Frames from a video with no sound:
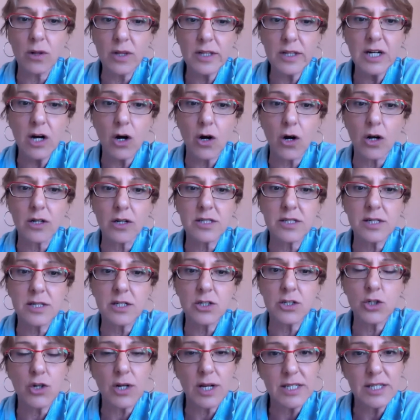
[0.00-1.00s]
oligarchs
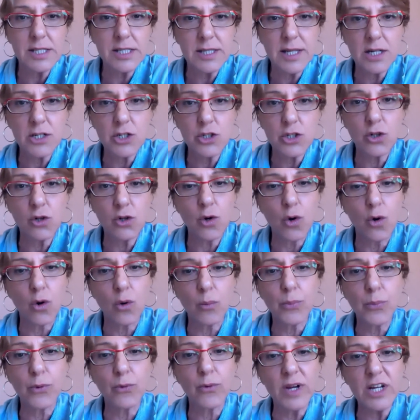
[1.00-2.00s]
and transnational
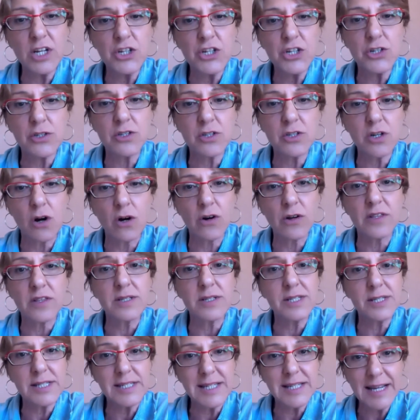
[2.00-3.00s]
corporations are the
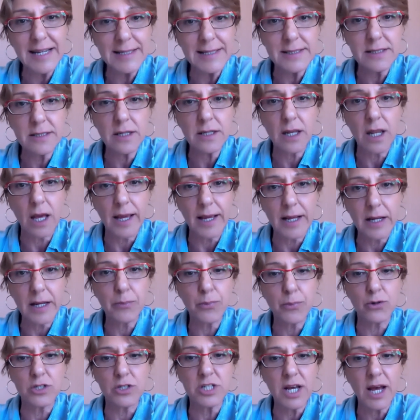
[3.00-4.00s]

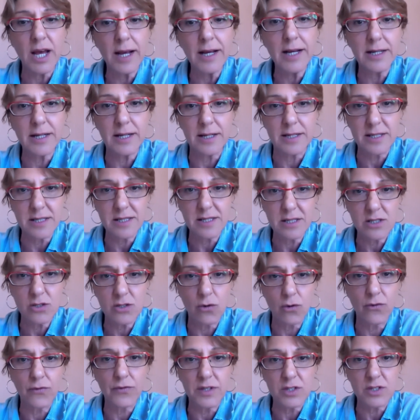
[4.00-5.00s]
state-like protagonists
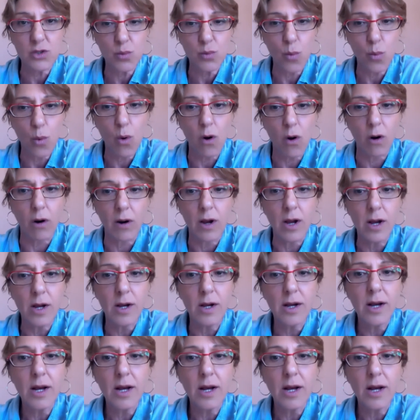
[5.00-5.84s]
of this war,